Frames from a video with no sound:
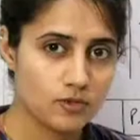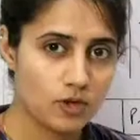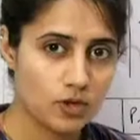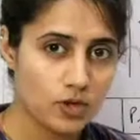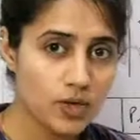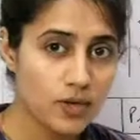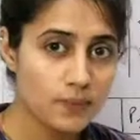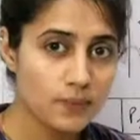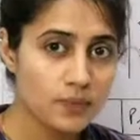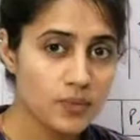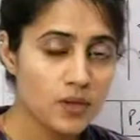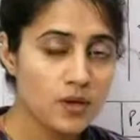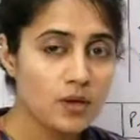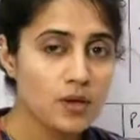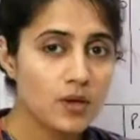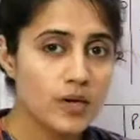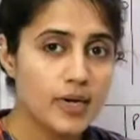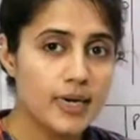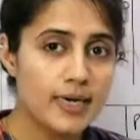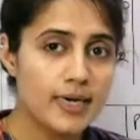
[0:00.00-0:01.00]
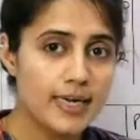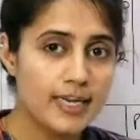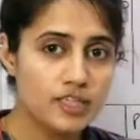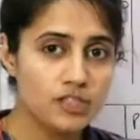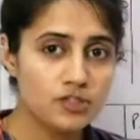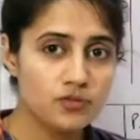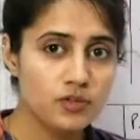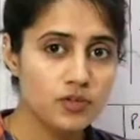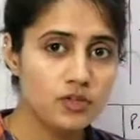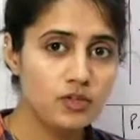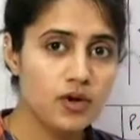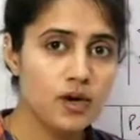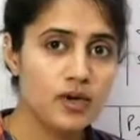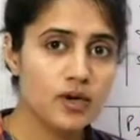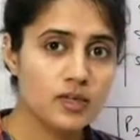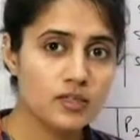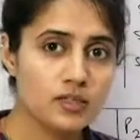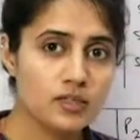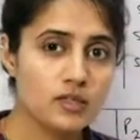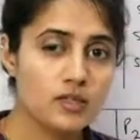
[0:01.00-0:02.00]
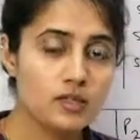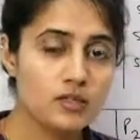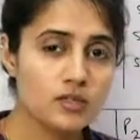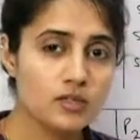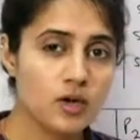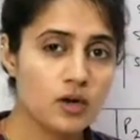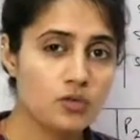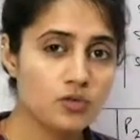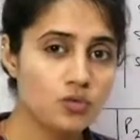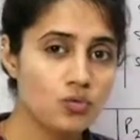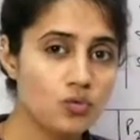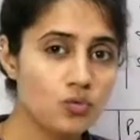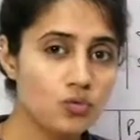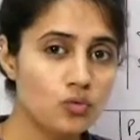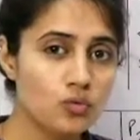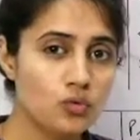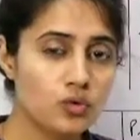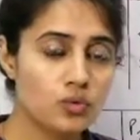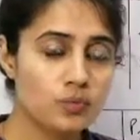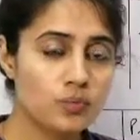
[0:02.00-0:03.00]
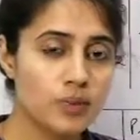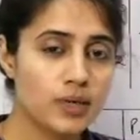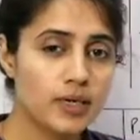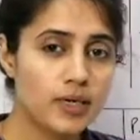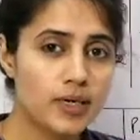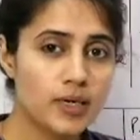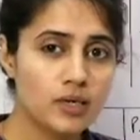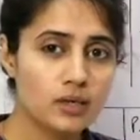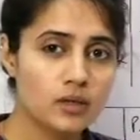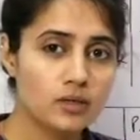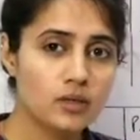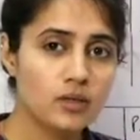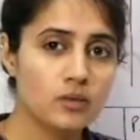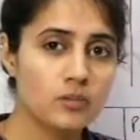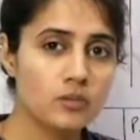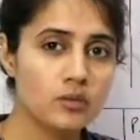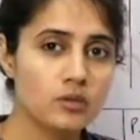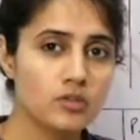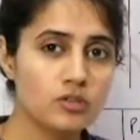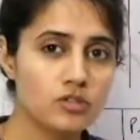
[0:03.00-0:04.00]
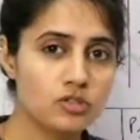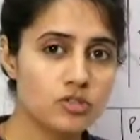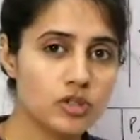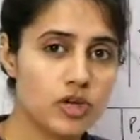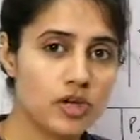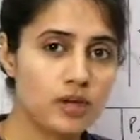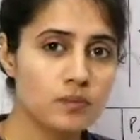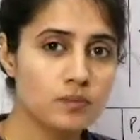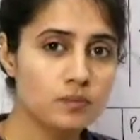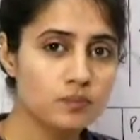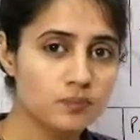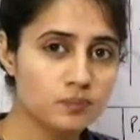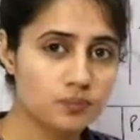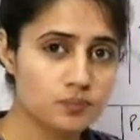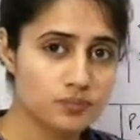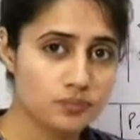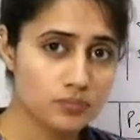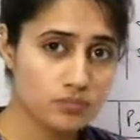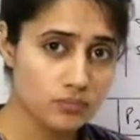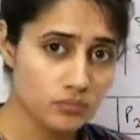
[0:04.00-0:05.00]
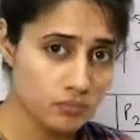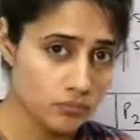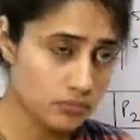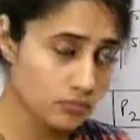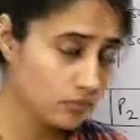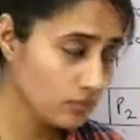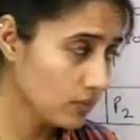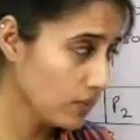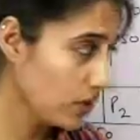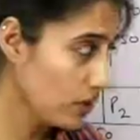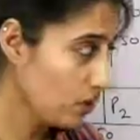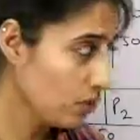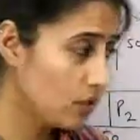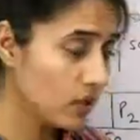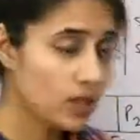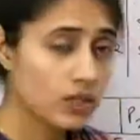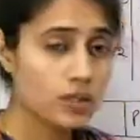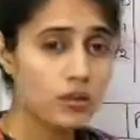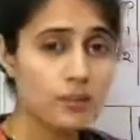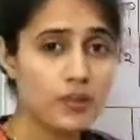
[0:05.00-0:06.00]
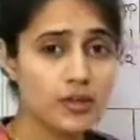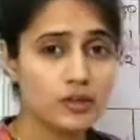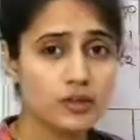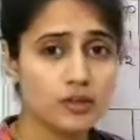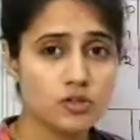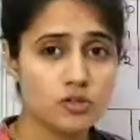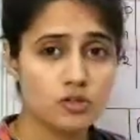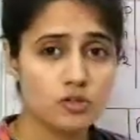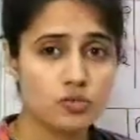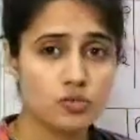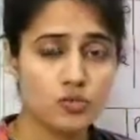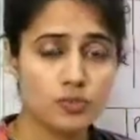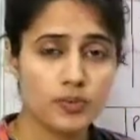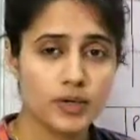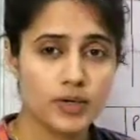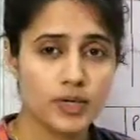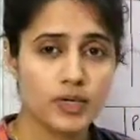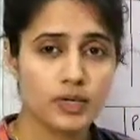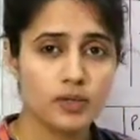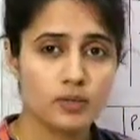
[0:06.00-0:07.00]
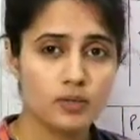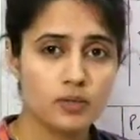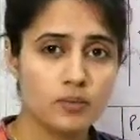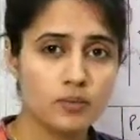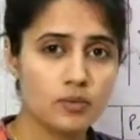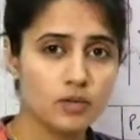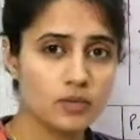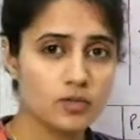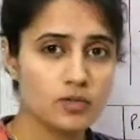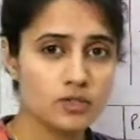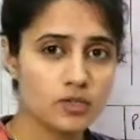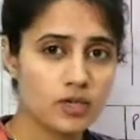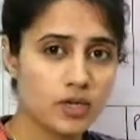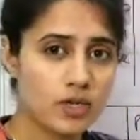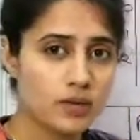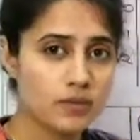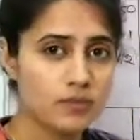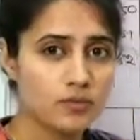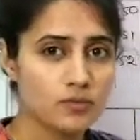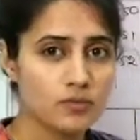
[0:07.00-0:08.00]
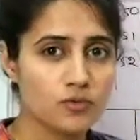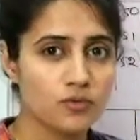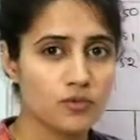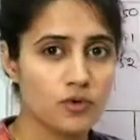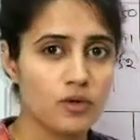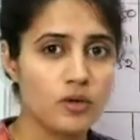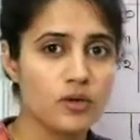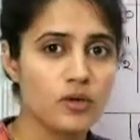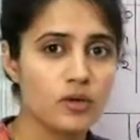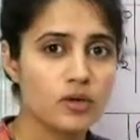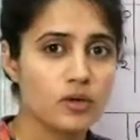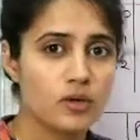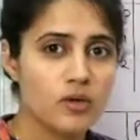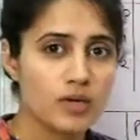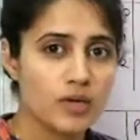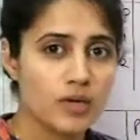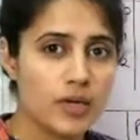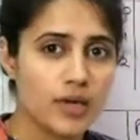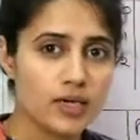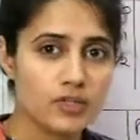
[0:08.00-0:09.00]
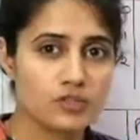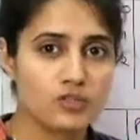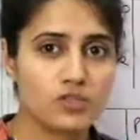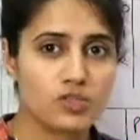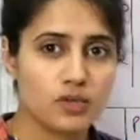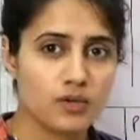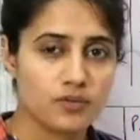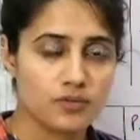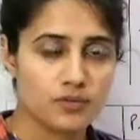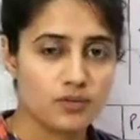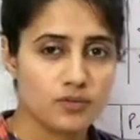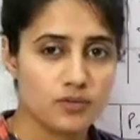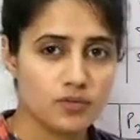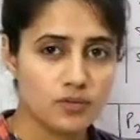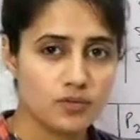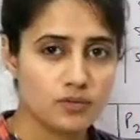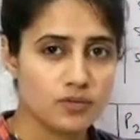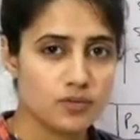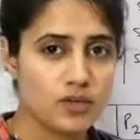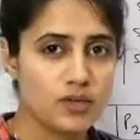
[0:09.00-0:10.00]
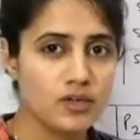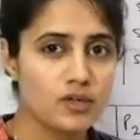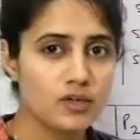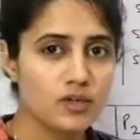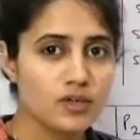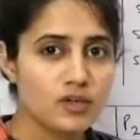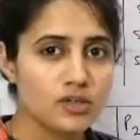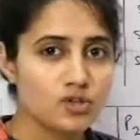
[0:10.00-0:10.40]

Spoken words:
Okay, in next video I'll discuss how to predict the burst time, what are the methods to predict the burst time for SJF. Fine.